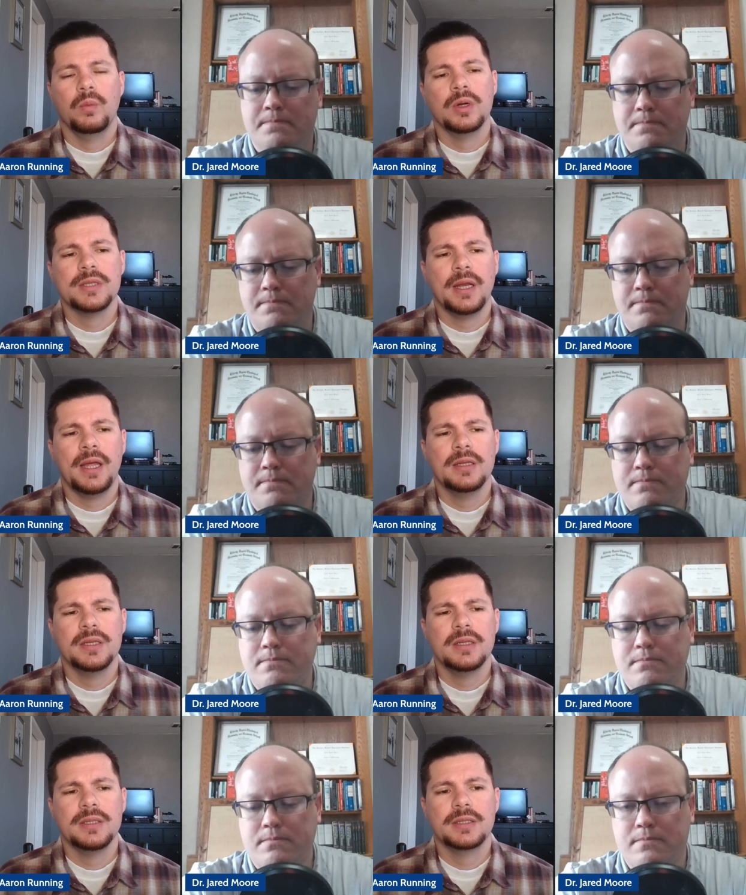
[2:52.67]
Speaker 1: where's that at in
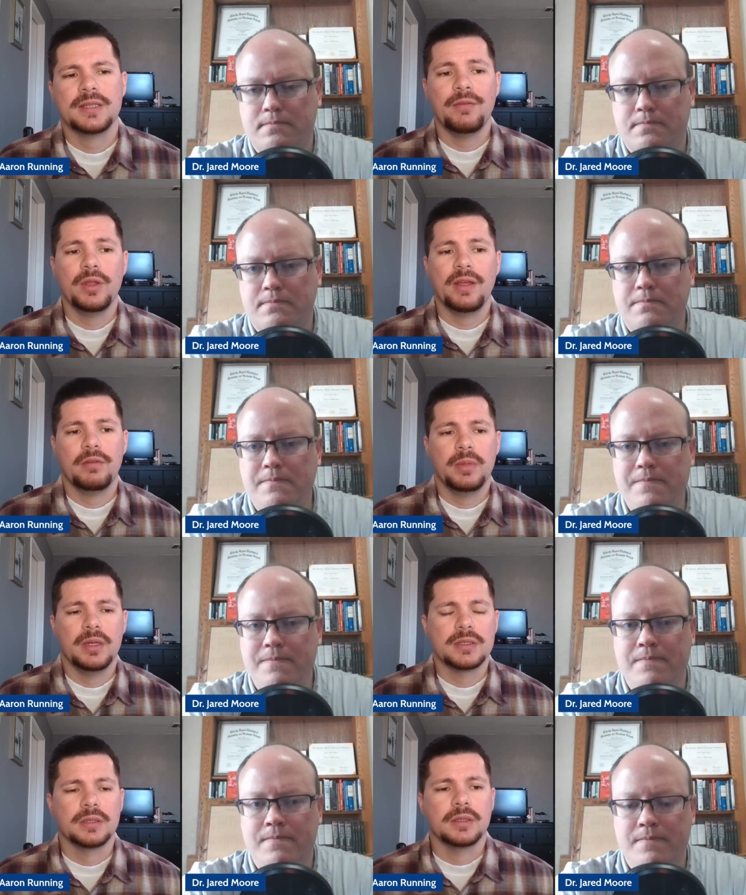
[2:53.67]
Tennessee? Because I've only ever
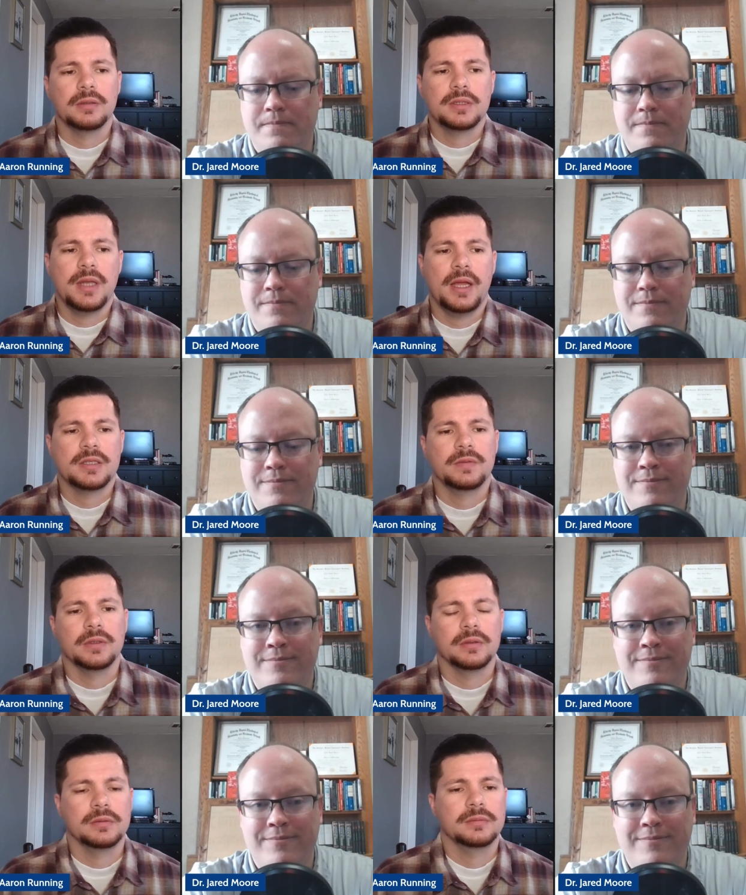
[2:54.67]
been to, to
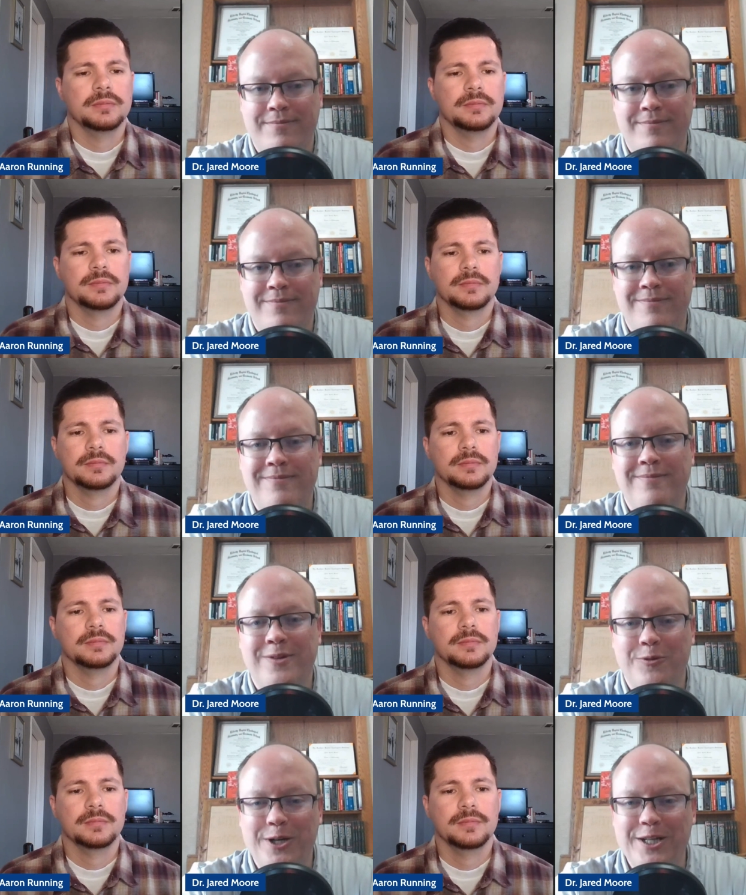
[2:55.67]
Nashville.
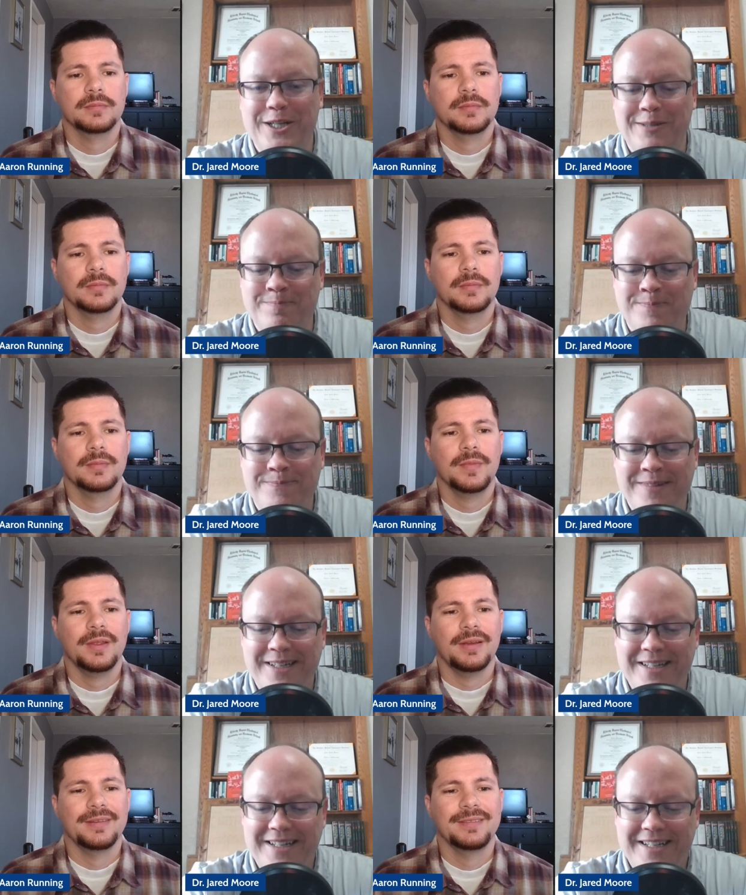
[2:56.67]
Really?
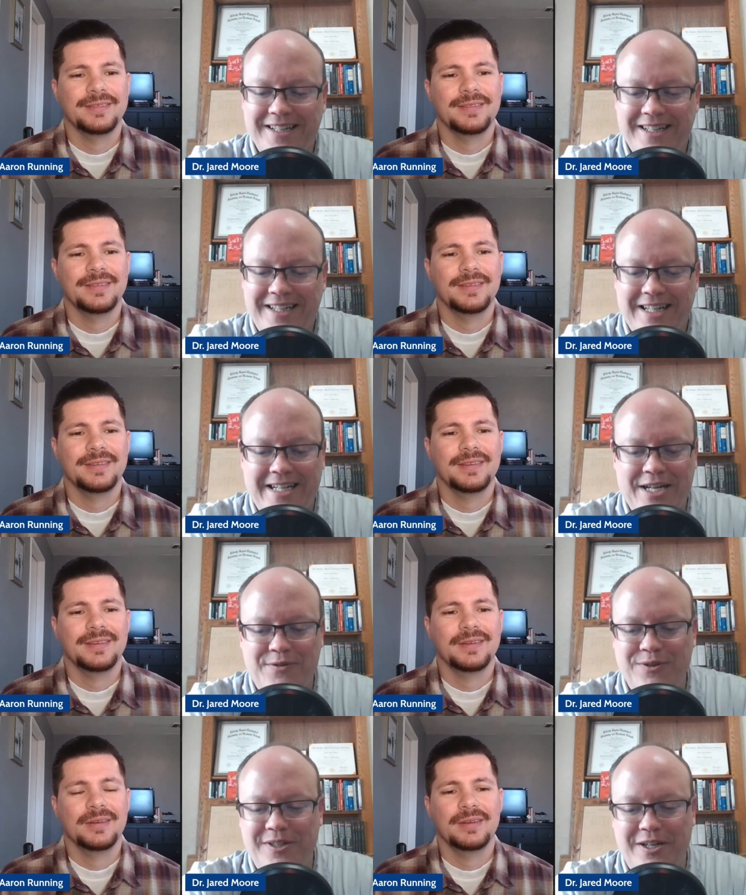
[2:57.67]
Yeah.
Speaker 2: Yeah,
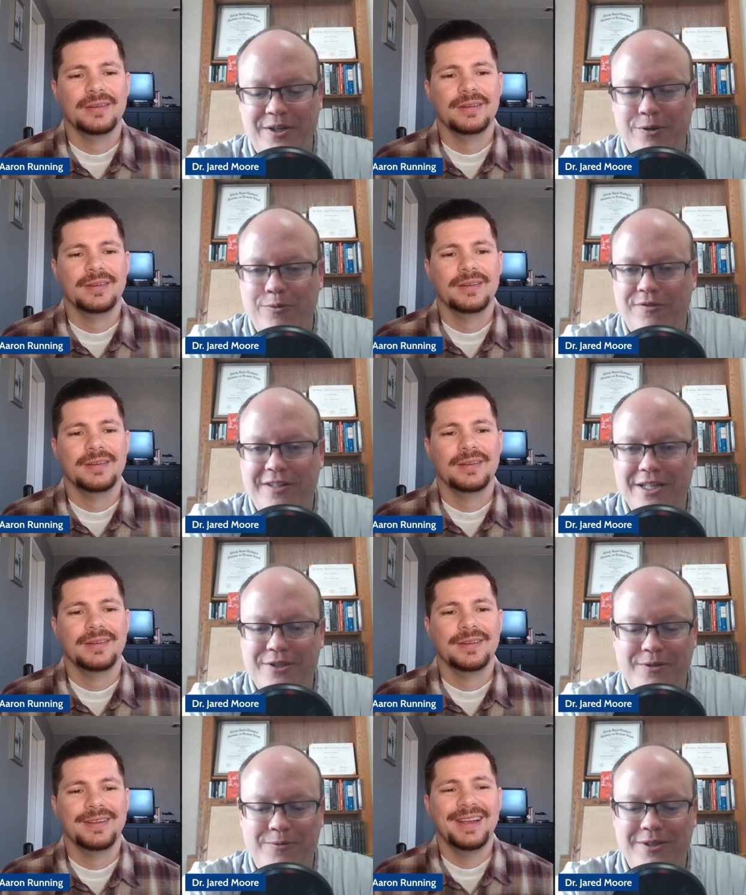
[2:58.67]
Nashville's not a good
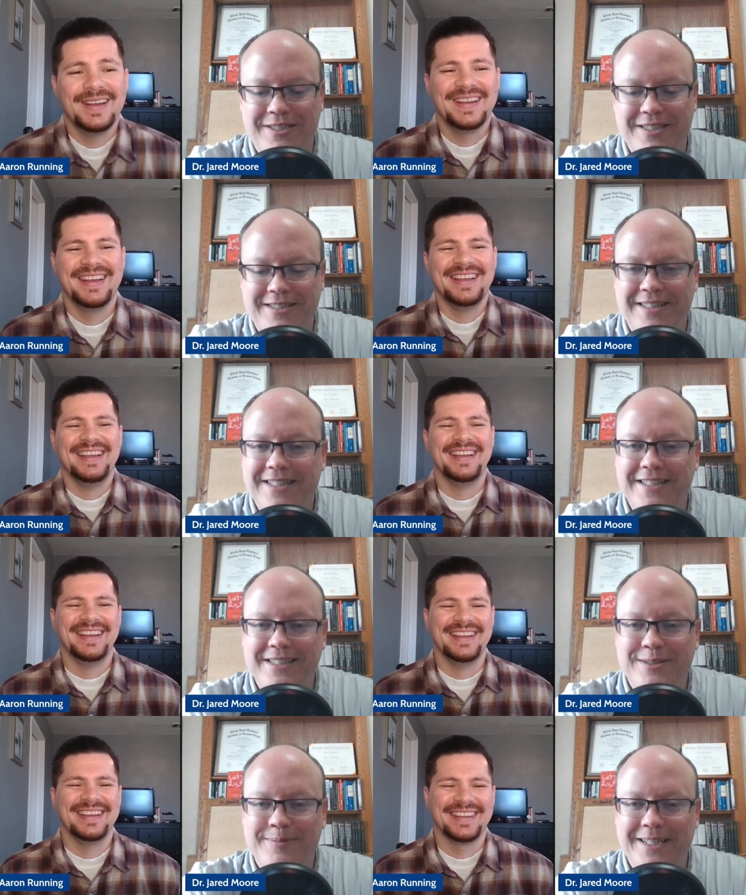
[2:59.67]
reflection of what Tennessee
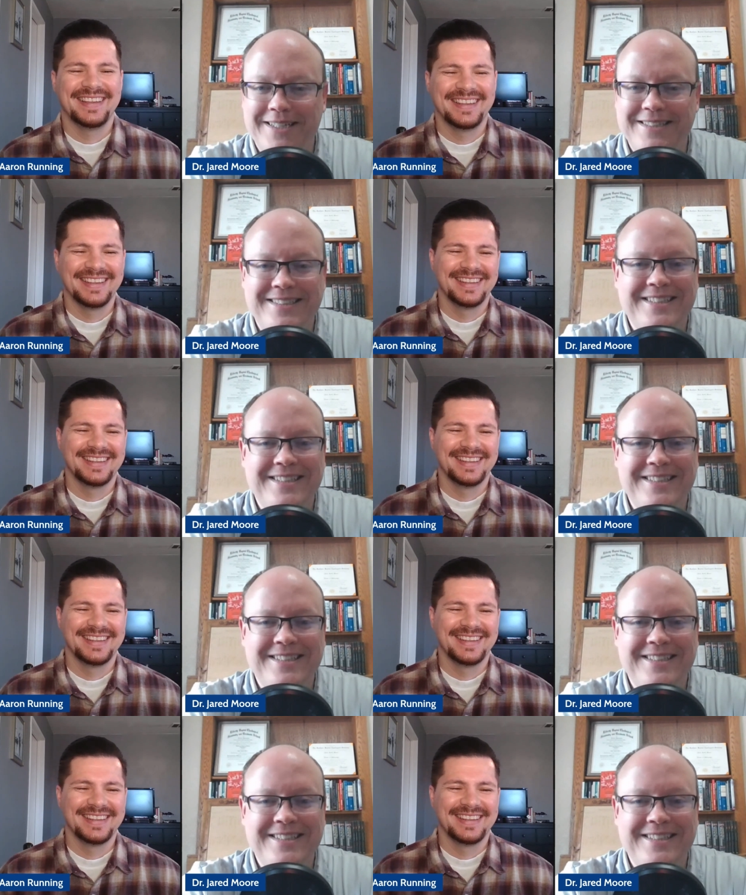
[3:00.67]
is, man.